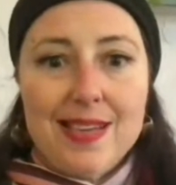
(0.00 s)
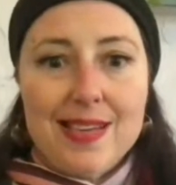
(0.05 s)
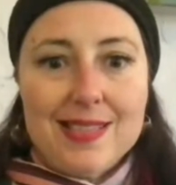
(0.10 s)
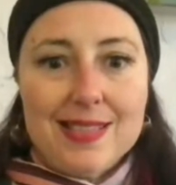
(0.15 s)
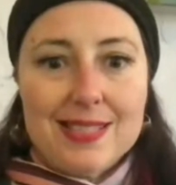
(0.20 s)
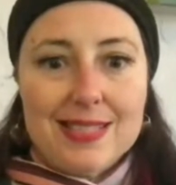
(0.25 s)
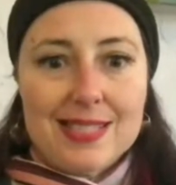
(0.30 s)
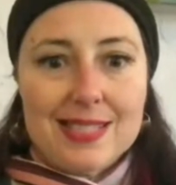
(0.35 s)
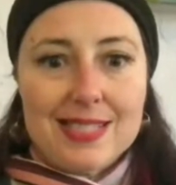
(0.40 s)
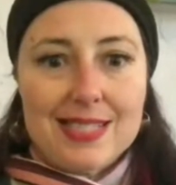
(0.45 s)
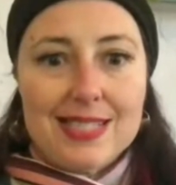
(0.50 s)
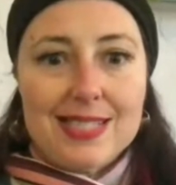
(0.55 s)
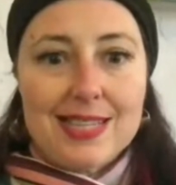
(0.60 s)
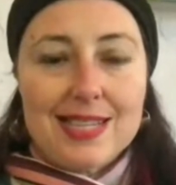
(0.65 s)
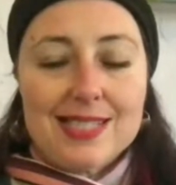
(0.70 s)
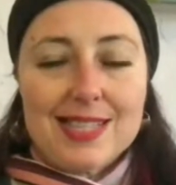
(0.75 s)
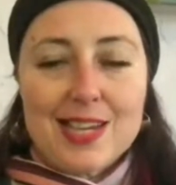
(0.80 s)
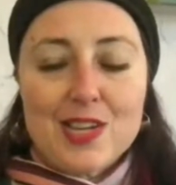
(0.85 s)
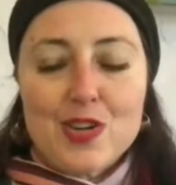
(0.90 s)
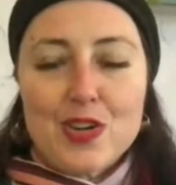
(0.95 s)
And then Celine
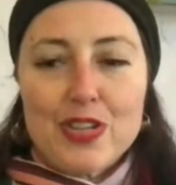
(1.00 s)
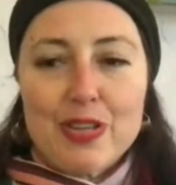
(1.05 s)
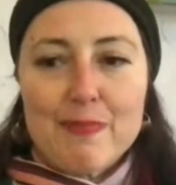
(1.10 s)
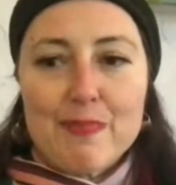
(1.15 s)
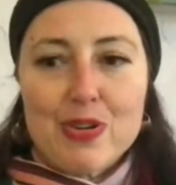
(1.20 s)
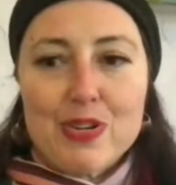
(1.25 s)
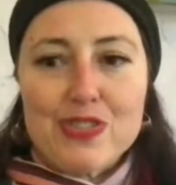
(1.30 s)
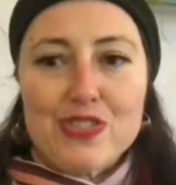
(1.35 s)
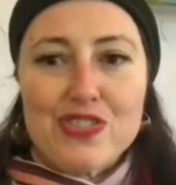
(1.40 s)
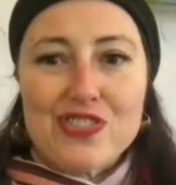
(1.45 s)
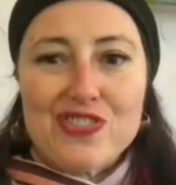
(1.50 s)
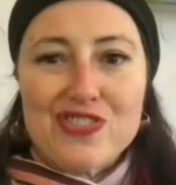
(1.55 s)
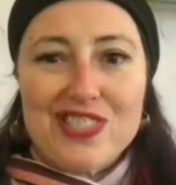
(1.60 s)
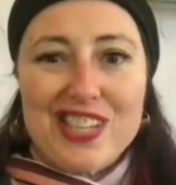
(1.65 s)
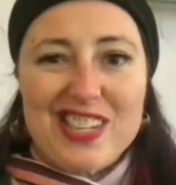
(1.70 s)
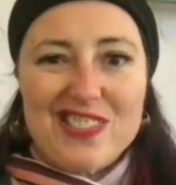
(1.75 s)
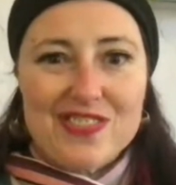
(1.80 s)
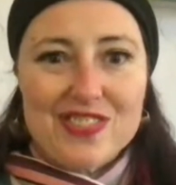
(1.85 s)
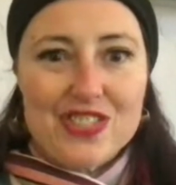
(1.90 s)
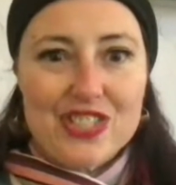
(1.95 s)
says, I call it personal
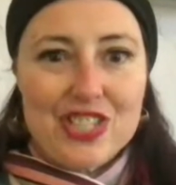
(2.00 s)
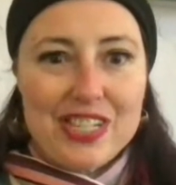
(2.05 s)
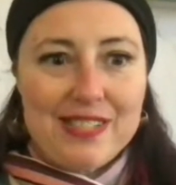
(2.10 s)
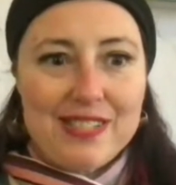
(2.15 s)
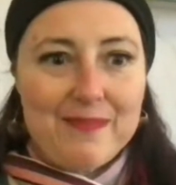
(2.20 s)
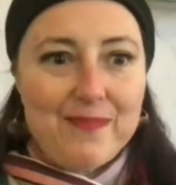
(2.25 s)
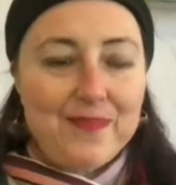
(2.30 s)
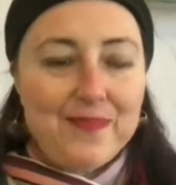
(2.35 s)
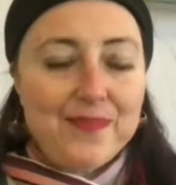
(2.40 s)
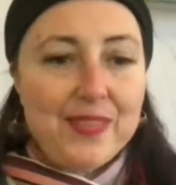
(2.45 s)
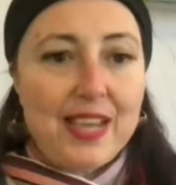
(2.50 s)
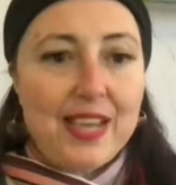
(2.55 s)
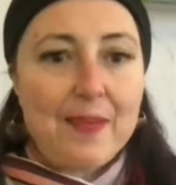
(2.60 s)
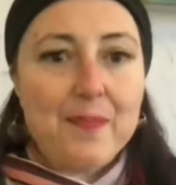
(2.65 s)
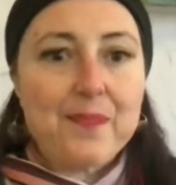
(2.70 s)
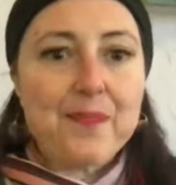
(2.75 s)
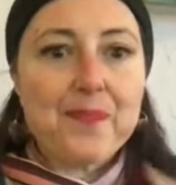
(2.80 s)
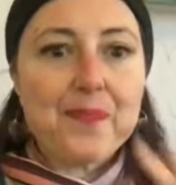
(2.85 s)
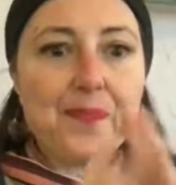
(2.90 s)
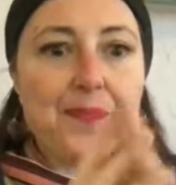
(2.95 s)
energy. Yeah.
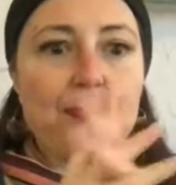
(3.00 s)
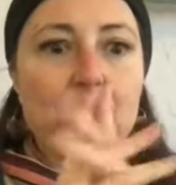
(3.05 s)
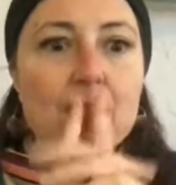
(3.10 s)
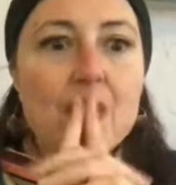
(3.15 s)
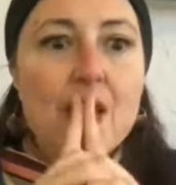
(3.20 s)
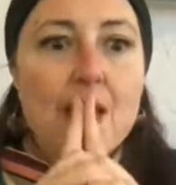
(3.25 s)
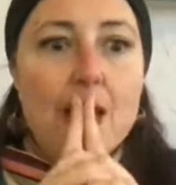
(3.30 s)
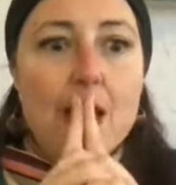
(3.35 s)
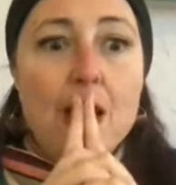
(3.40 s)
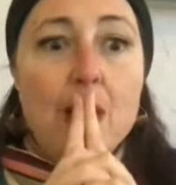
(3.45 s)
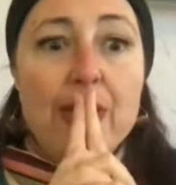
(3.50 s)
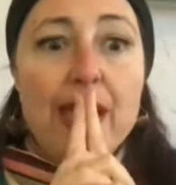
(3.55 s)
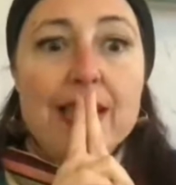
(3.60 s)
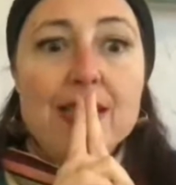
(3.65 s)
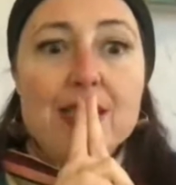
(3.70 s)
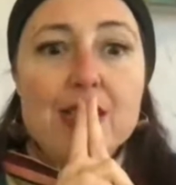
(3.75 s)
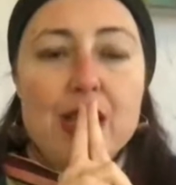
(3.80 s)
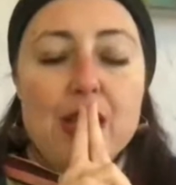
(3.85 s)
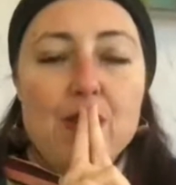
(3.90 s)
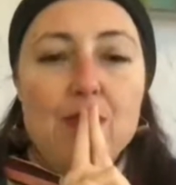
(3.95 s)

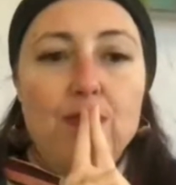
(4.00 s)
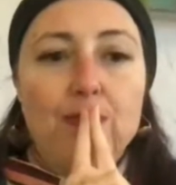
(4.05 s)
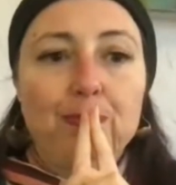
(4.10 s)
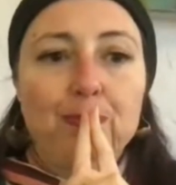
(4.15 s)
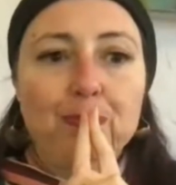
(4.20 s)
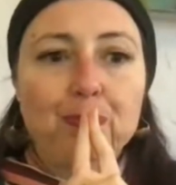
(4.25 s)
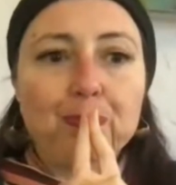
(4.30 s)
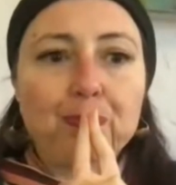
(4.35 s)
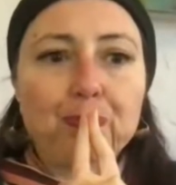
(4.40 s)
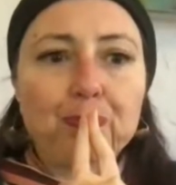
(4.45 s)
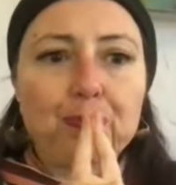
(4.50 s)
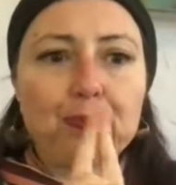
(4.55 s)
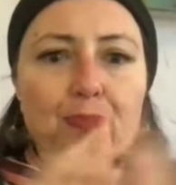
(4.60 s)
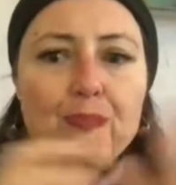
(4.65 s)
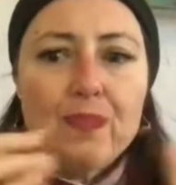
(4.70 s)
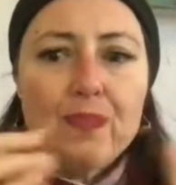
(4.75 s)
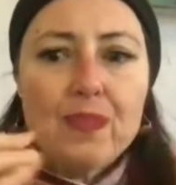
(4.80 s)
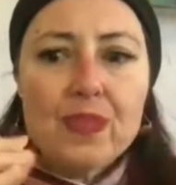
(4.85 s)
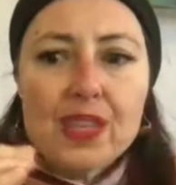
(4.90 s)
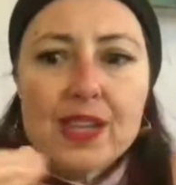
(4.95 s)
Okay. So
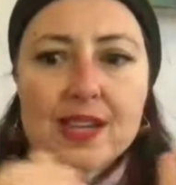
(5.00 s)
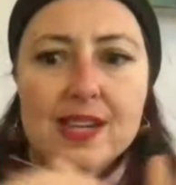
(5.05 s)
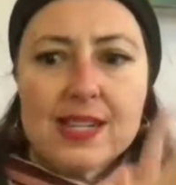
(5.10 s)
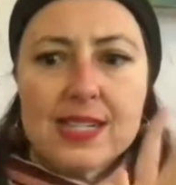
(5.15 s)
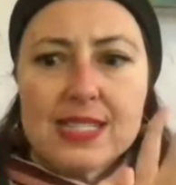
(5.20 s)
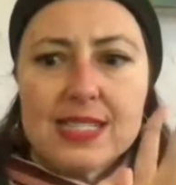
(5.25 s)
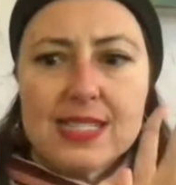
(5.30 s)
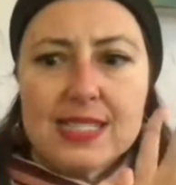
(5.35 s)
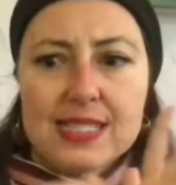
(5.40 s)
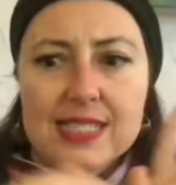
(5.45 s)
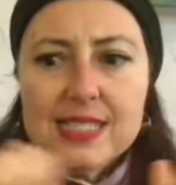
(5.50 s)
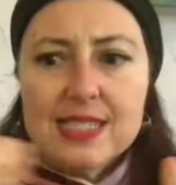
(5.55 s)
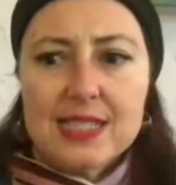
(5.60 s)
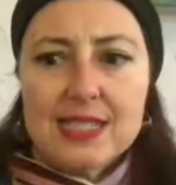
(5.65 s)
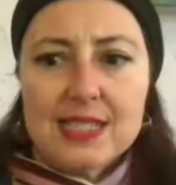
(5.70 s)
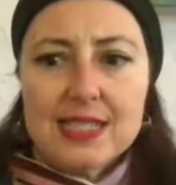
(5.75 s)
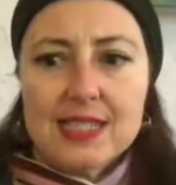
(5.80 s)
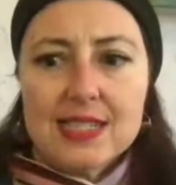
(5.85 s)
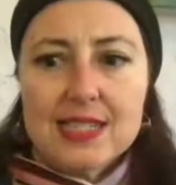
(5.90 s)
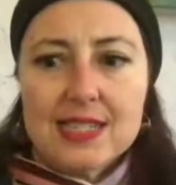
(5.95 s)

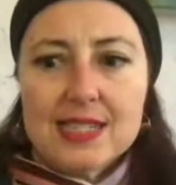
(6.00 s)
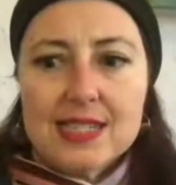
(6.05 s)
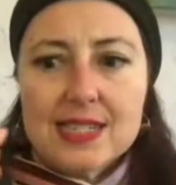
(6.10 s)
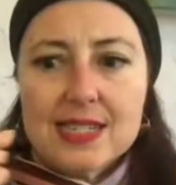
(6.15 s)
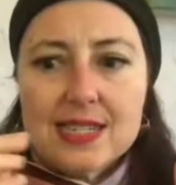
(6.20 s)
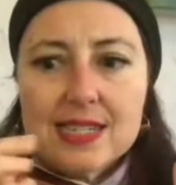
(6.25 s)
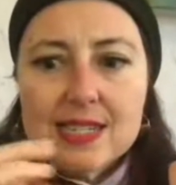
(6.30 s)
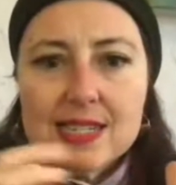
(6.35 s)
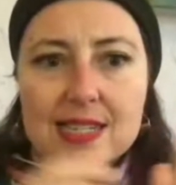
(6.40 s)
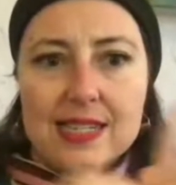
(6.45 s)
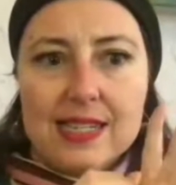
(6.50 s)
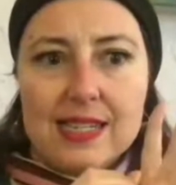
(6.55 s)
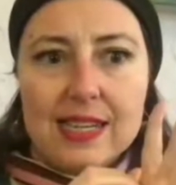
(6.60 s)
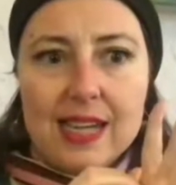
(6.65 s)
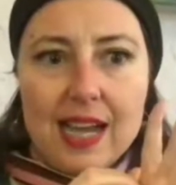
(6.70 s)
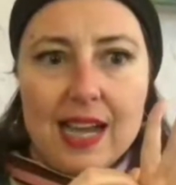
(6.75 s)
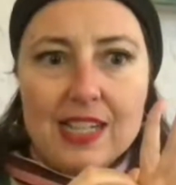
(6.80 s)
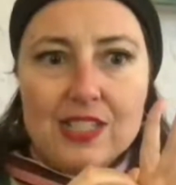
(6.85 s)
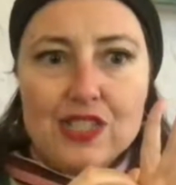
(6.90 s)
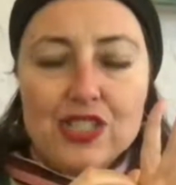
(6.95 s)

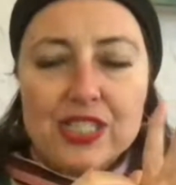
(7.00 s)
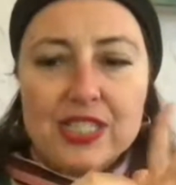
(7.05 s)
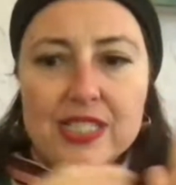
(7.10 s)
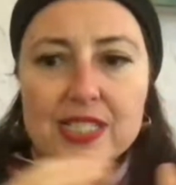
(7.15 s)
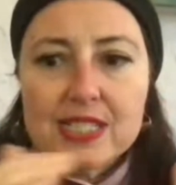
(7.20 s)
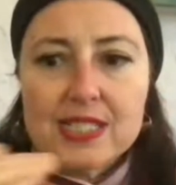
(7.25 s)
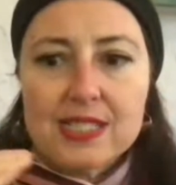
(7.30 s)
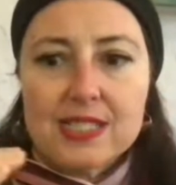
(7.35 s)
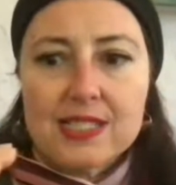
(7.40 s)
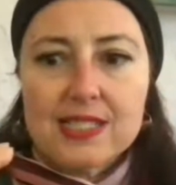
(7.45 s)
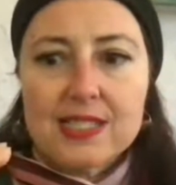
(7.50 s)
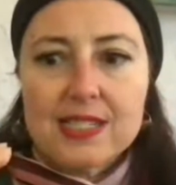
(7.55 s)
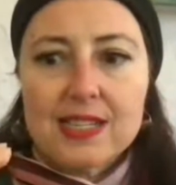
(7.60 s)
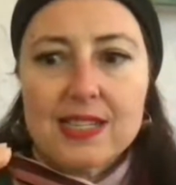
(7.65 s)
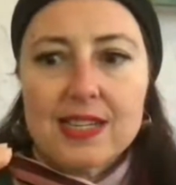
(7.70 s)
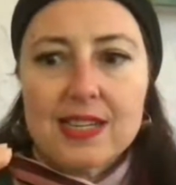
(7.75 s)
unconscious